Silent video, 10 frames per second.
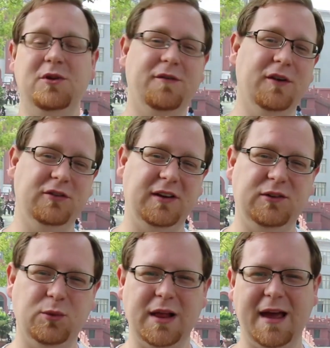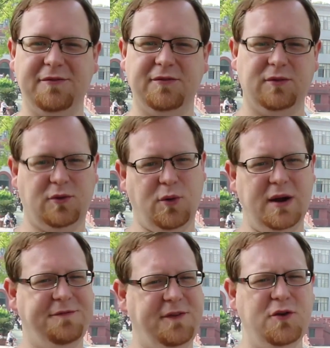universities will have
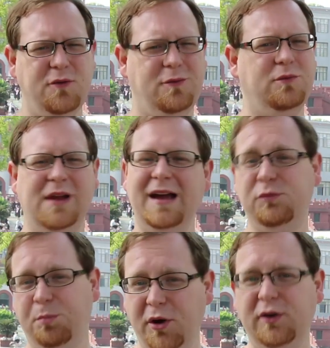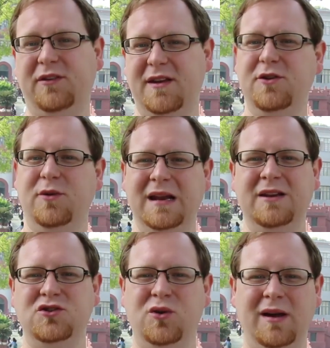quite a few nice perks that you can
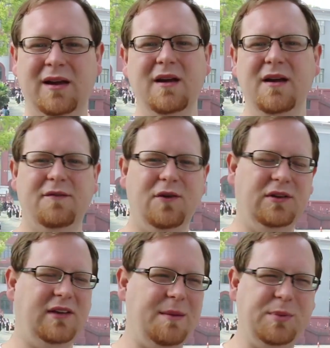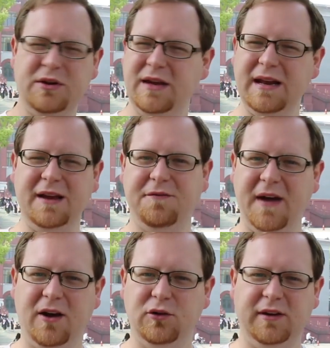enjoy. For example, you're getting a
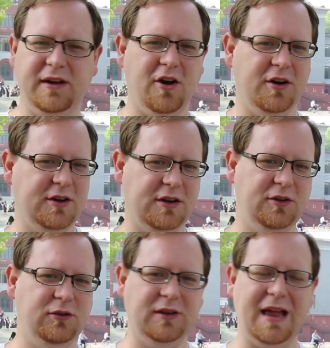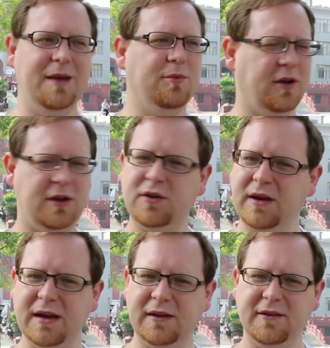faculty card, you can use the library, you
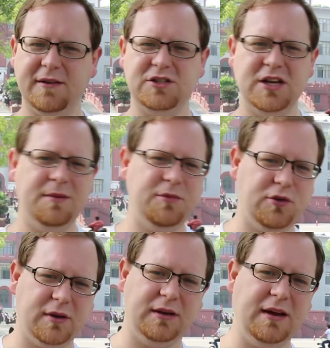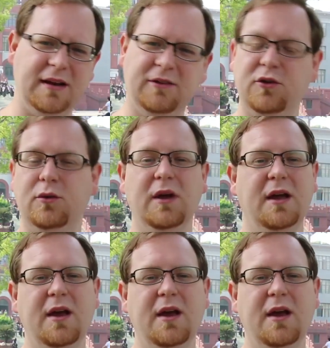can get into the gym, you can get into